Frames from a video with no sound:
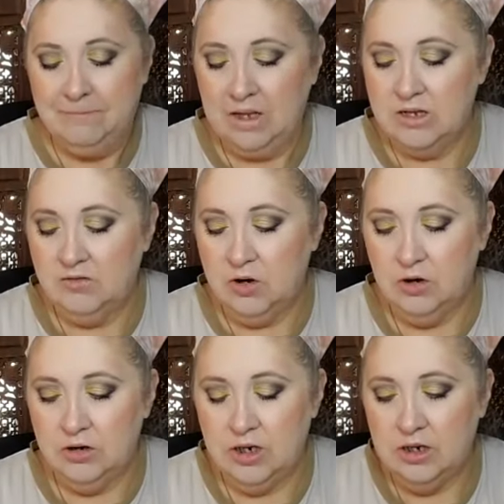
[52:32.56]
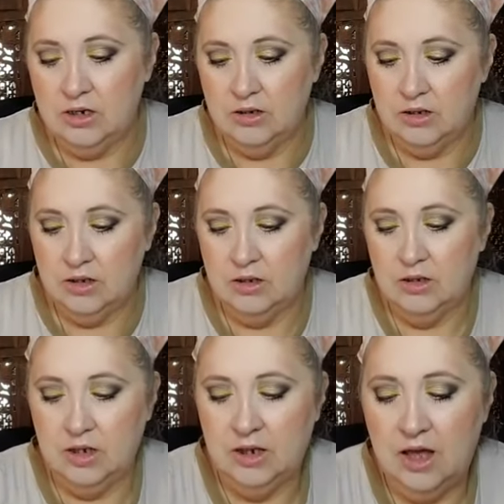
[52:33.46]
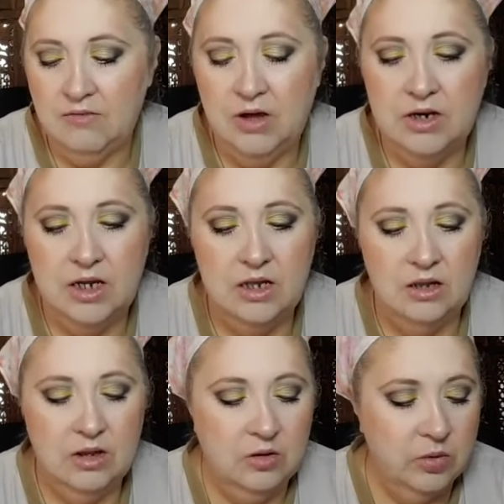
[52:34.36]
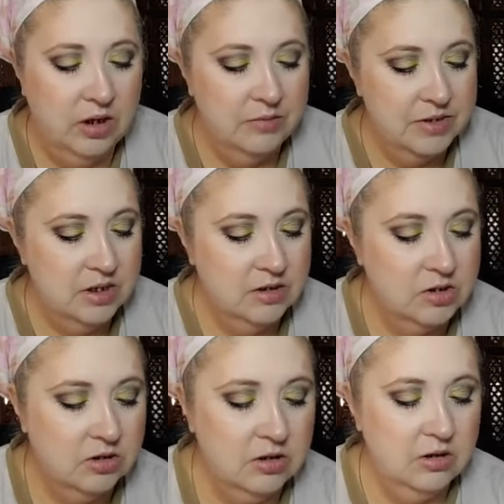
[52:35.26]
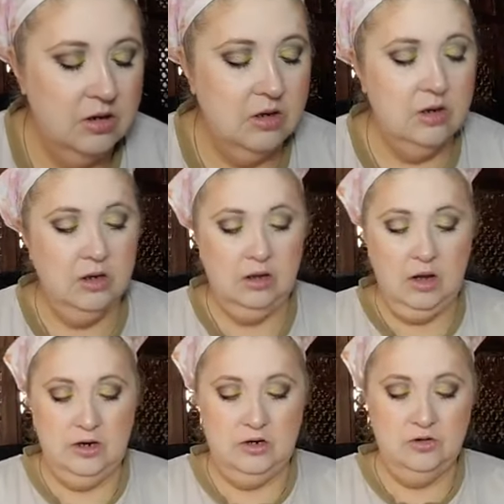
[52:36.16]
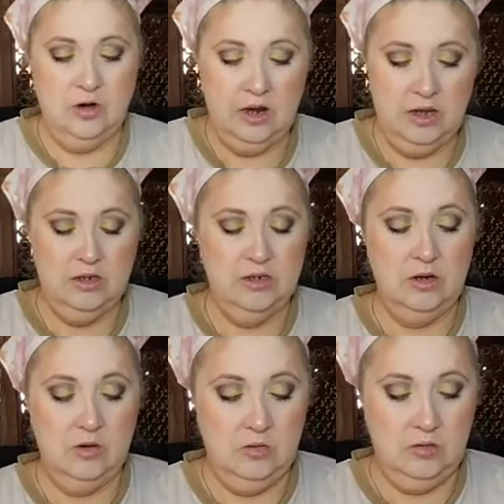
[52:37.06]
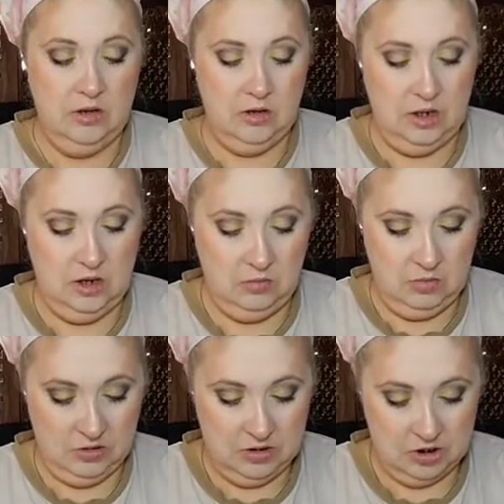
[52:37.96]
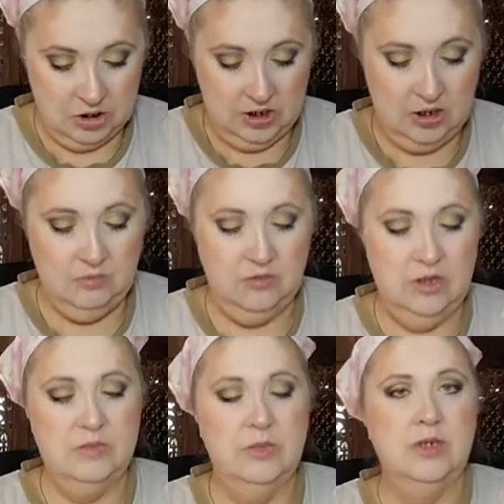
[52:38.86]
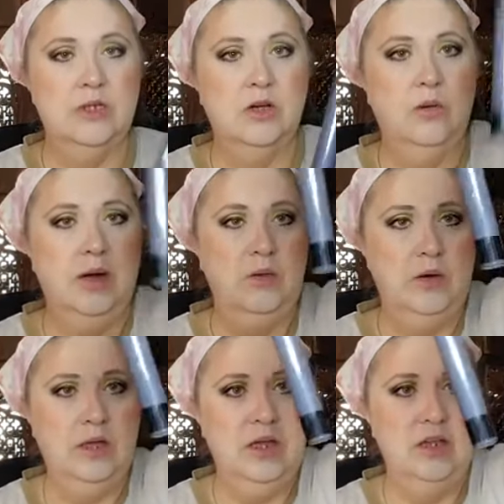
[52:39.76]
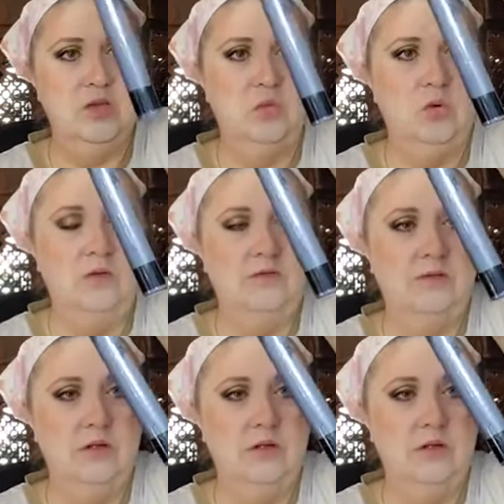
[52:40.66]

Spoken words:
Because I've heard that the Kat Von D liquid lipsticks are kind of drying, so I can't remember the shade name for this, but it's a gray one. I think it's Woolf.